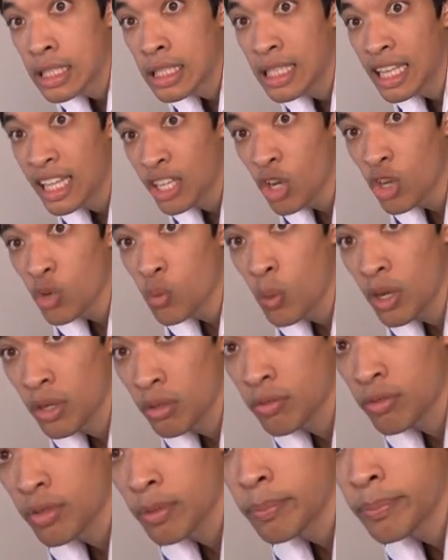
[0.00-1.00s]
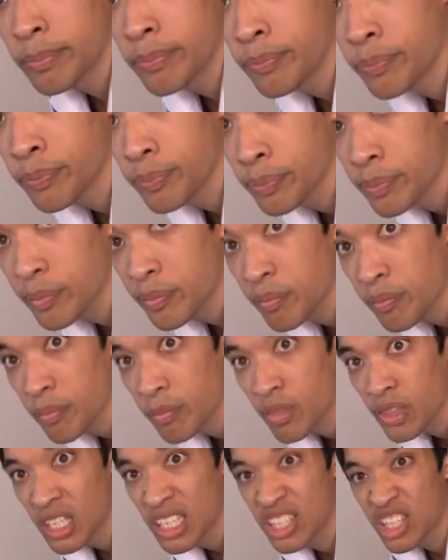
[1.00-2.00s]
They got one of them,
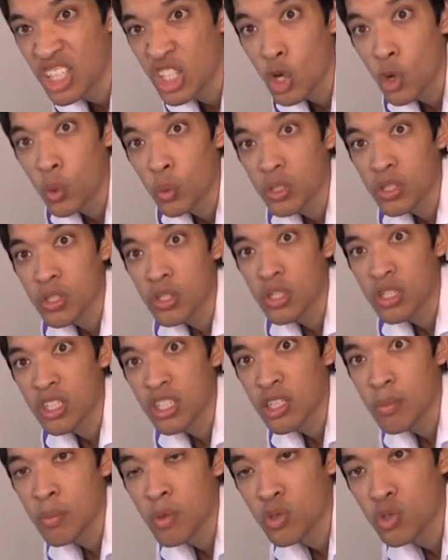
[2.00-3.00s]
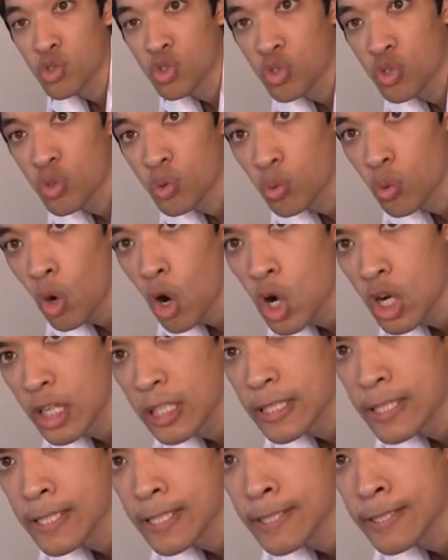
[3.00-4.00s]
the oldest and the most
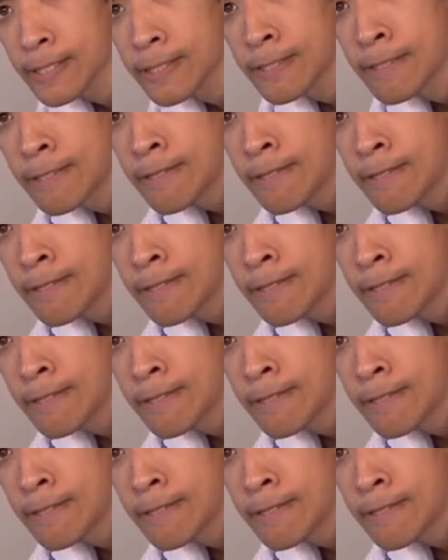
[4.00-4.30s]
strongest,